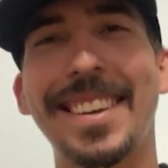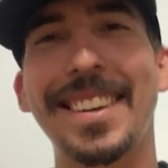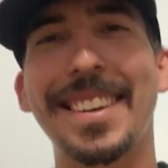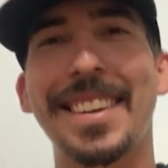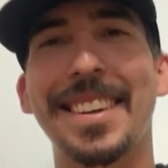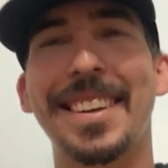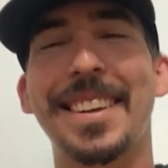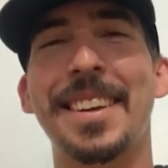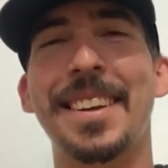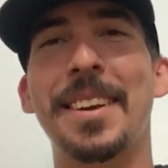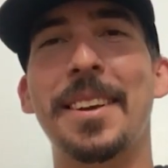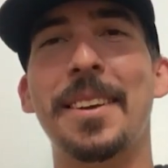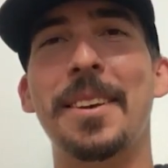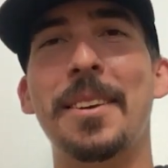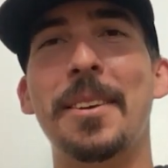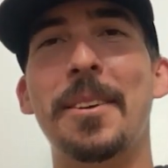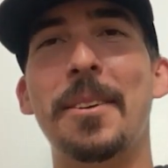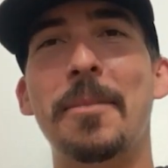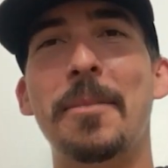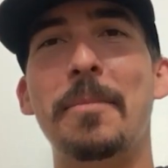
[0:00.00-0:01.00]

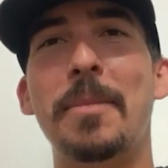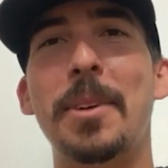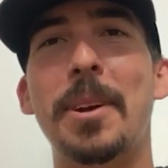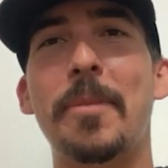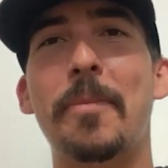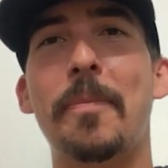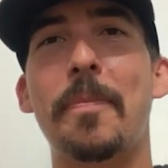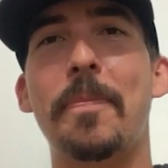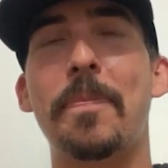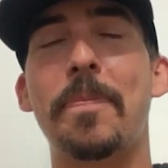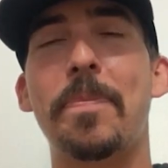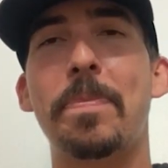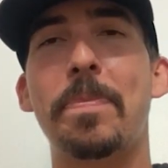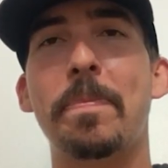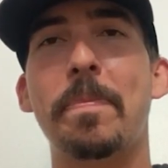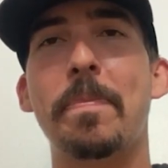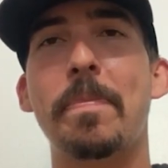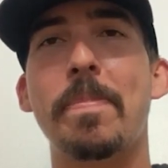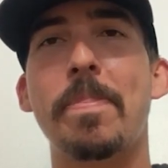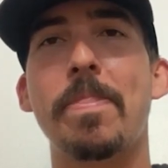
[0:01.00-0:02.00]

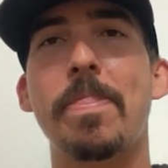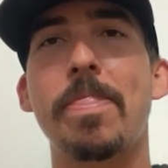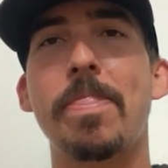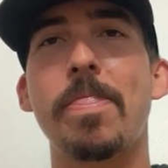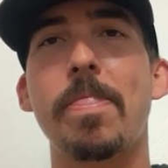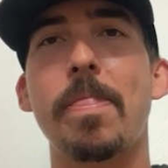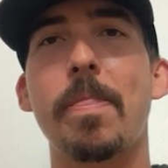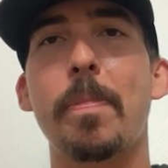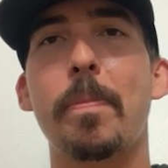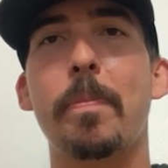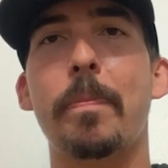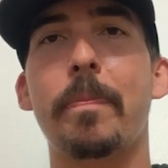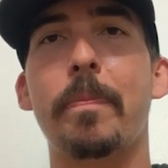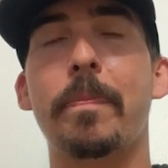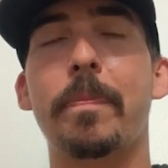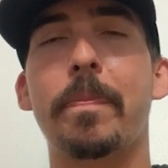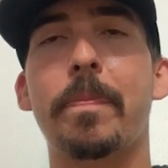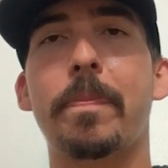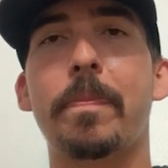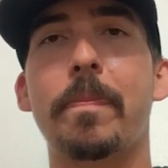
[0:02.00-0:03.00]

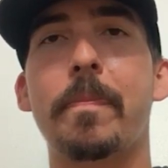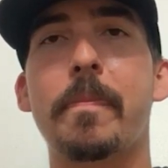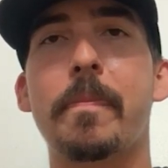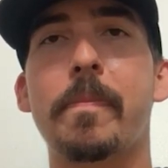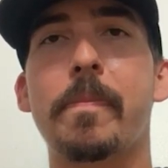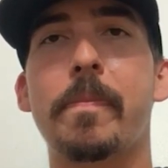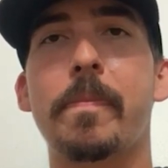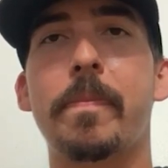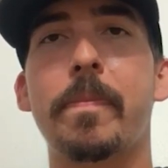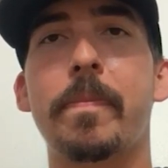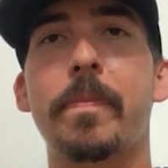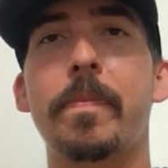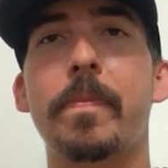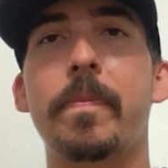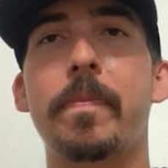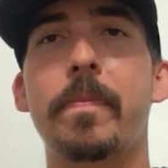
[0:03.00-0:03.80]
No words are spoken by the person on screen.